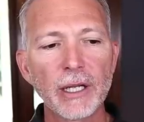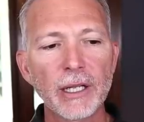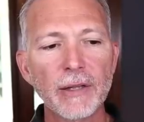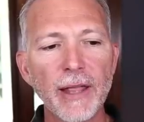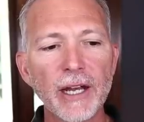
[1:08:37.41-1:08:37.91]

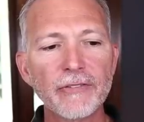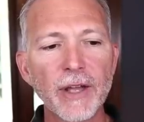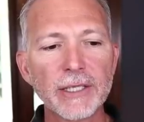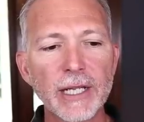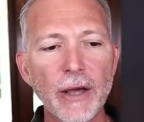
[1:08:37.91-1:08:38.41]
Can that
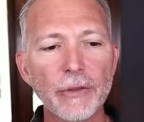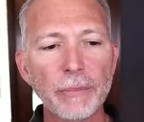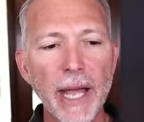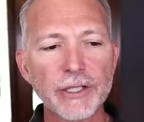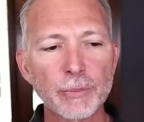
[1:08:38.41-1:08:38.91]
affect how the
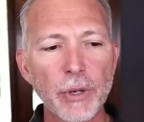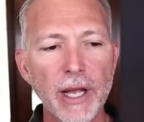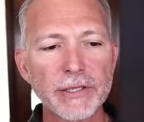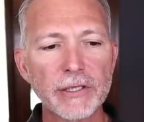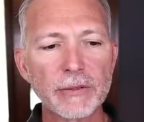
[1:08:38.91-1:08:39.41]
bots
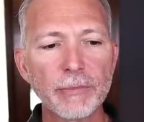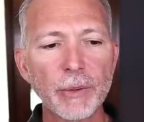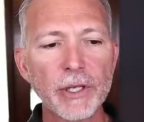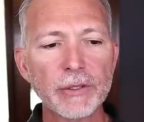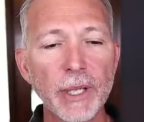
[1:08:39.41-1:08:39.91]
process my
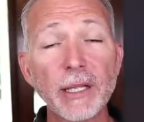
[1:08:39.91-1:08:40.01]
resume?